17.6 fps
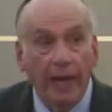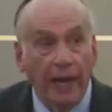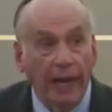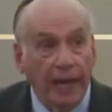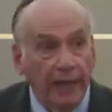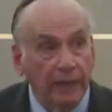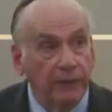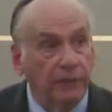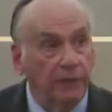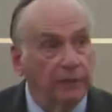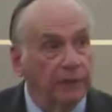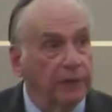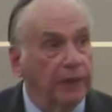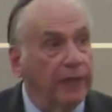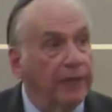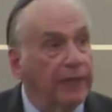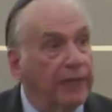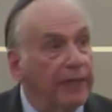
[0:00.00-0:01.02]
And
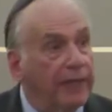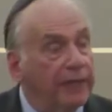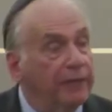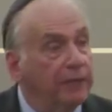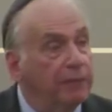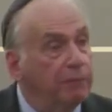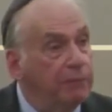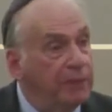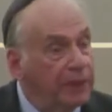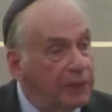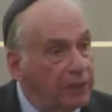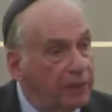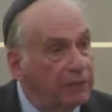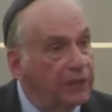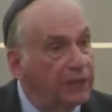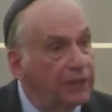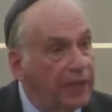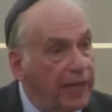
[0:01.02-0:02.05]
in the middle
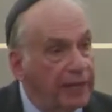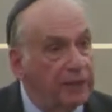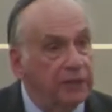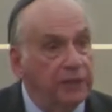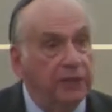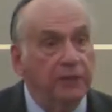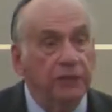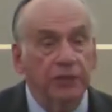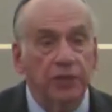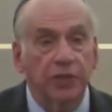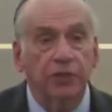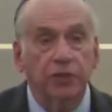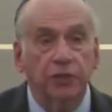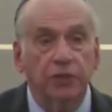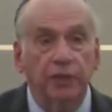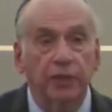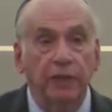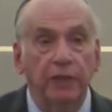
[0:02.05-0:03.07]
of the 19th
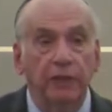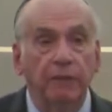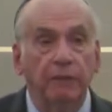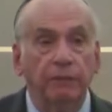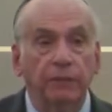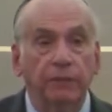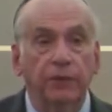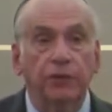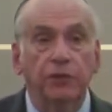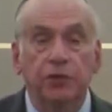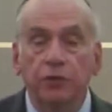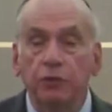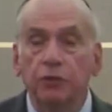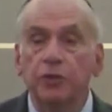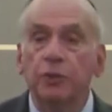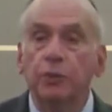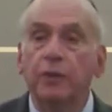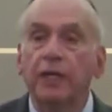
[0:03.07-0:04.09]
century, the
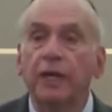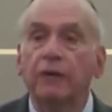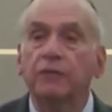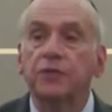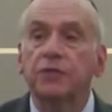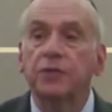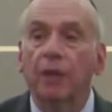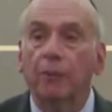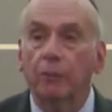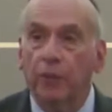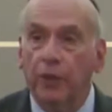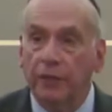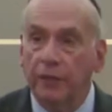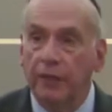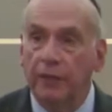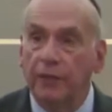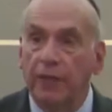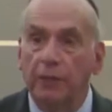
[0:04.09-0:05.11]
Jews would have
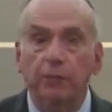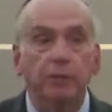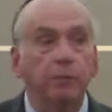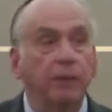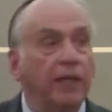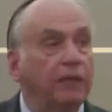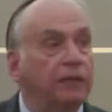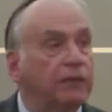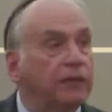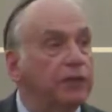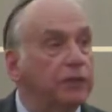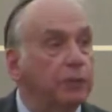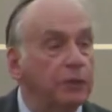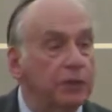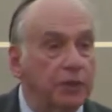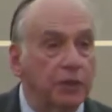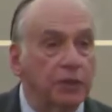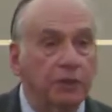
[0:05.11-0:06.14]
someone, and they would benefit
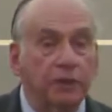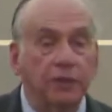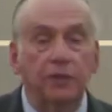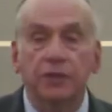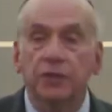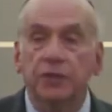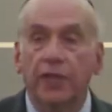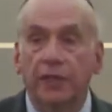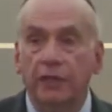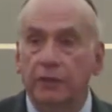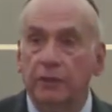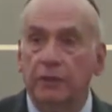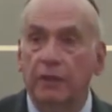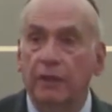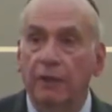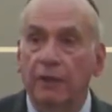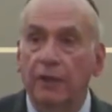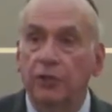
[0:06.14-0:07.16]
to a certain extent,
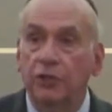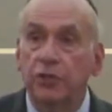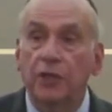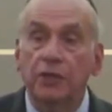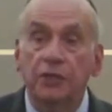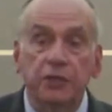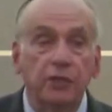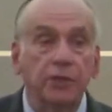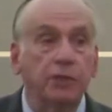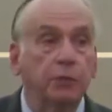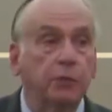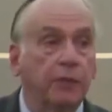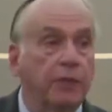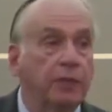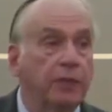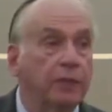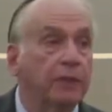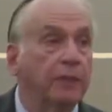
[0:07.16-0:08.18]
just as
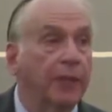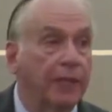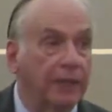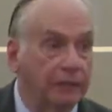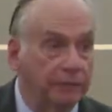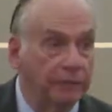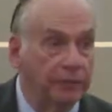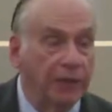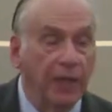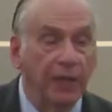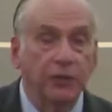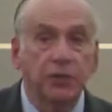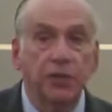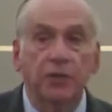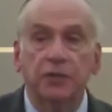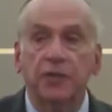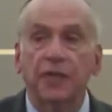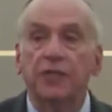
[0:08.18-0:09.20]
we, well,
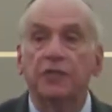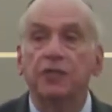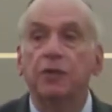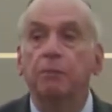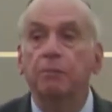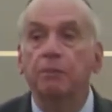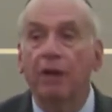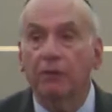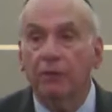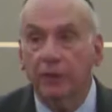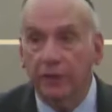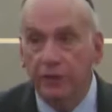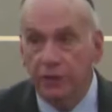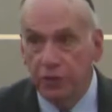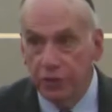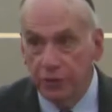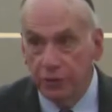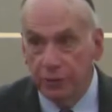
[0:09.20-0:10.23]
just as
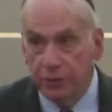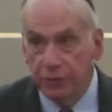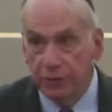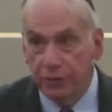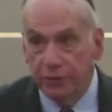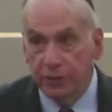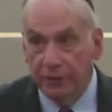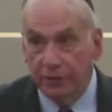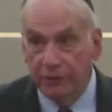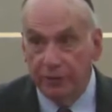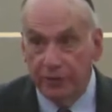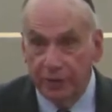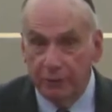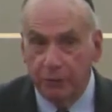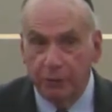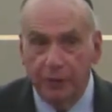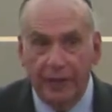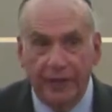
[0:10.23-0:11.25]
American Jews, I
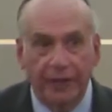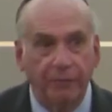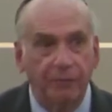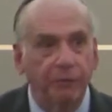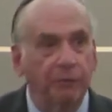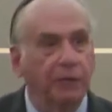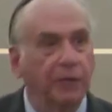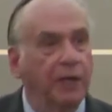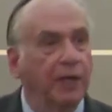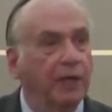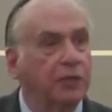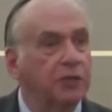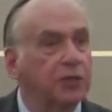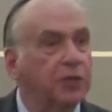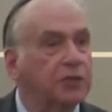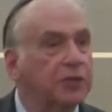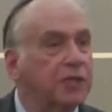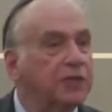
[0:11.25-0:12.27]
forgot where I am,
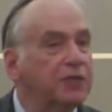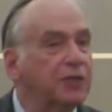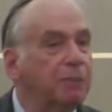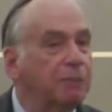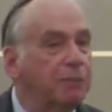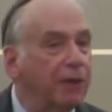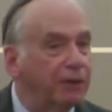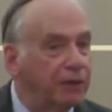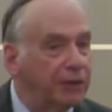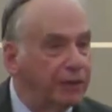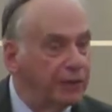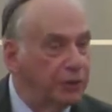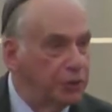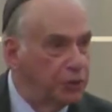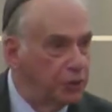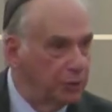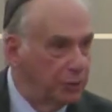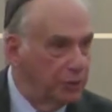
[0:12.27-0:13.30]
just as American
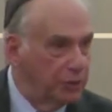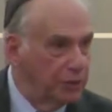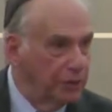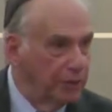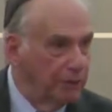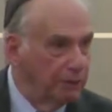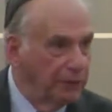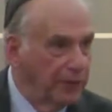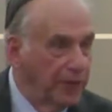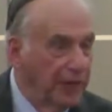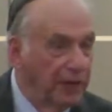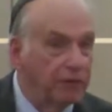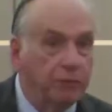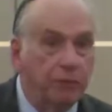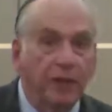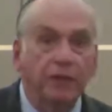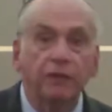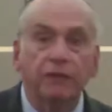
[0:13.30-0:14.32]
Jews
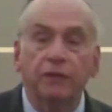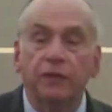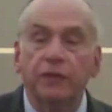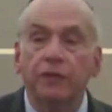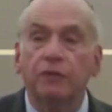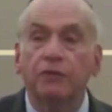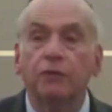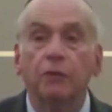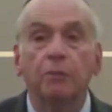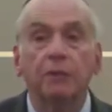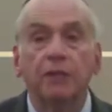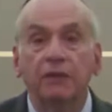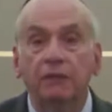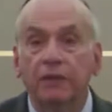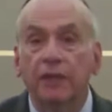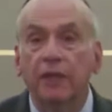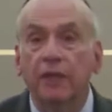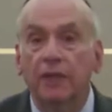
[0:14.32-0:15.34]
have benefited from
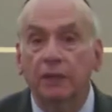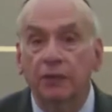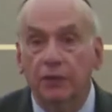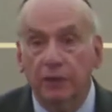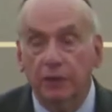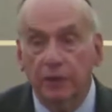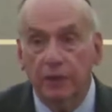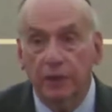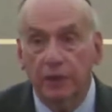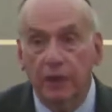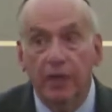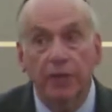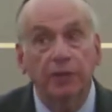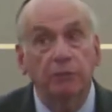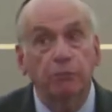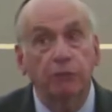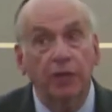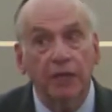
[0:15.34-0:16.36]
living under
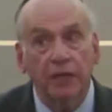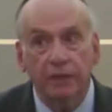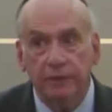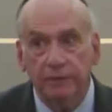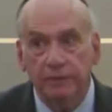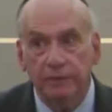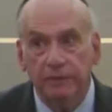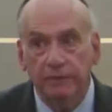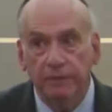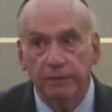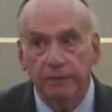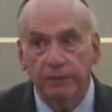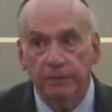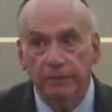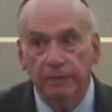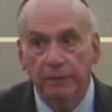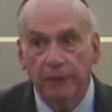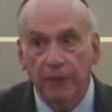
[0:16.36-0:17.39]
an umbrella.
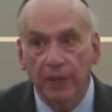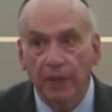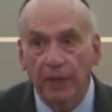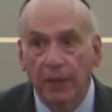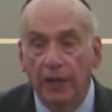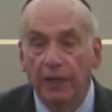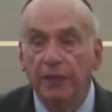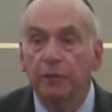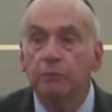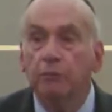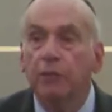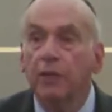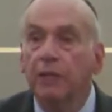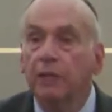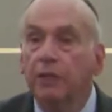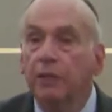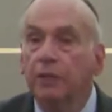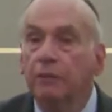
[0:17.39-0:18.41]
An
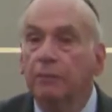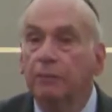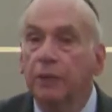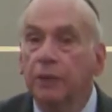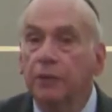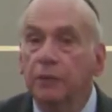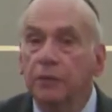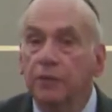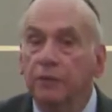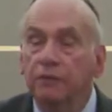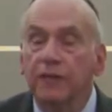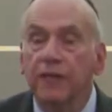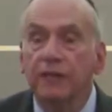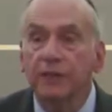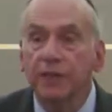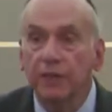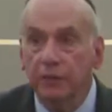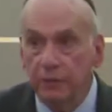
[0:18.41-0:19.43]
umbrella composed of
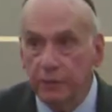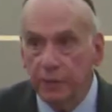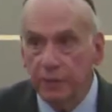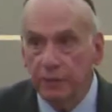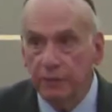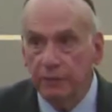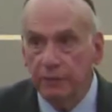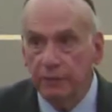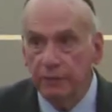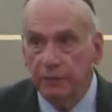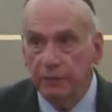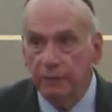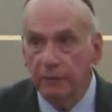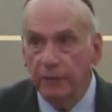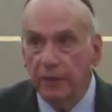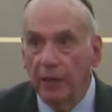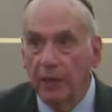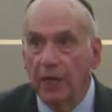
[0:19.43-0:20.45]
Latinos,
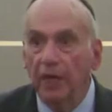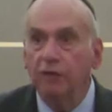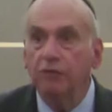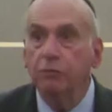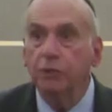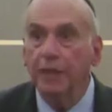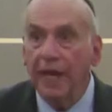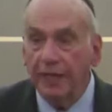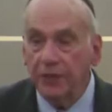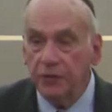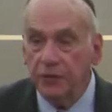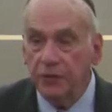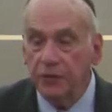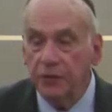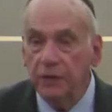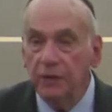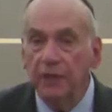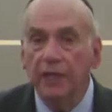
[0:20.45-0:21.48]
of
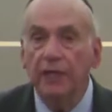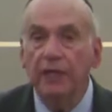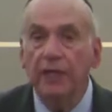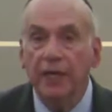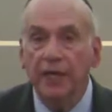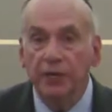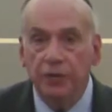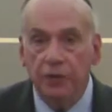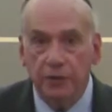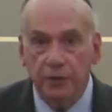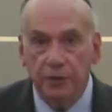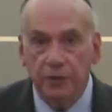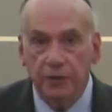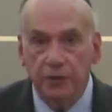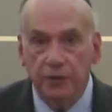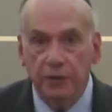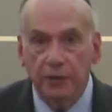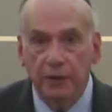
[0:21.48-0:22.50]
blacks, and Asians.